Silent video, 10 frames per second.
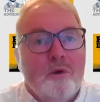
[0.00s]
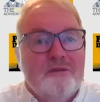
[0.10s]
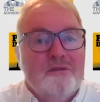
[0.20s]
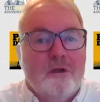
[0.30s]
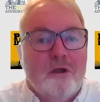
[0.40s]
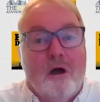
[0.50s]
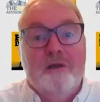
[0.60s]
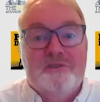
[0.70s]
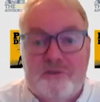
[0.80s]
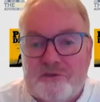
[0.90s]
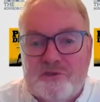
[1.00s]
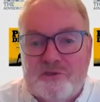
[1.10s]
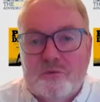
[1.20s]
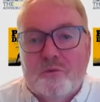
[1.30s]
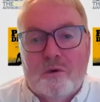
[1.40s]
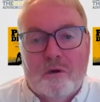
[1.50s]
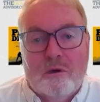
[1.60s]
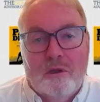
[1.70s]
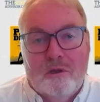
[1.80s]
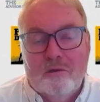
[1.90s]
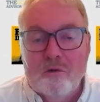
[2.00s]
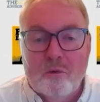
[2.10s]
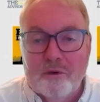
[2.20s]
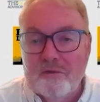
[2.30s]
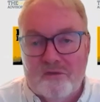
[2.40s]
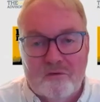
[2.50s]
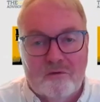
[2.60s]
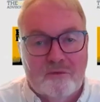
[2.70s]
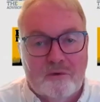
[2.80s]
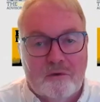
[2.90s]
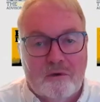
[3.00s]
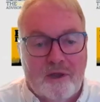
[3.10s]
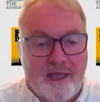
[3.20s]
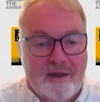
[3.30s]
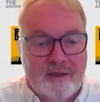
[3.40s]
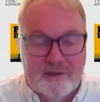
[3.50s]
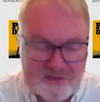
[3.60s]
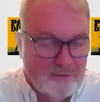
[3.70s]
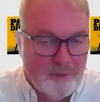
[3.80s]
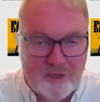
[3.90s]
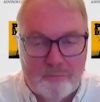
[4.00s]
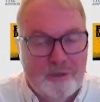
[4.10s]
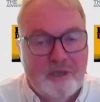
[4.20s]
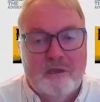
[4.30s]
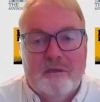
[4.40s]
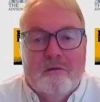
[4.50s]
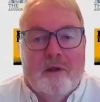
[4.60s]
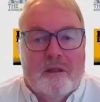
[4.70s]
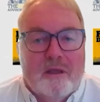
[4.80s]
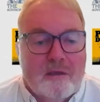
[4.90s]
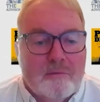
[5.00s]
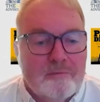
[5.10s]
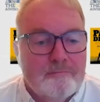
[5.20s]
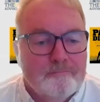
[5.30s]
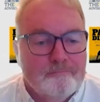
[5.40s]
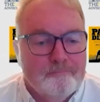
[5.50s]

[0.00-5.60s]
what does it cost to store gold and silver at SWP in Grand Cayman?